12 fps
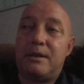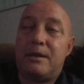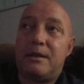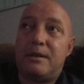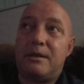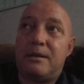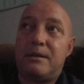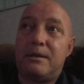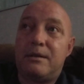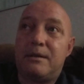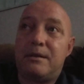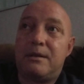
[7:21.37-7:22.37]
Uh,
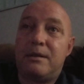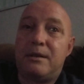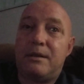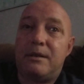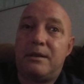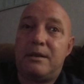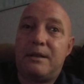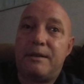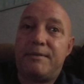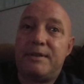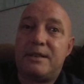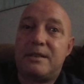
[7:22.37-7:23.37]

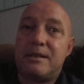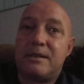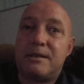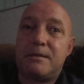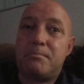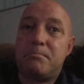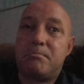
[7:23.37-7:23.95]
if it's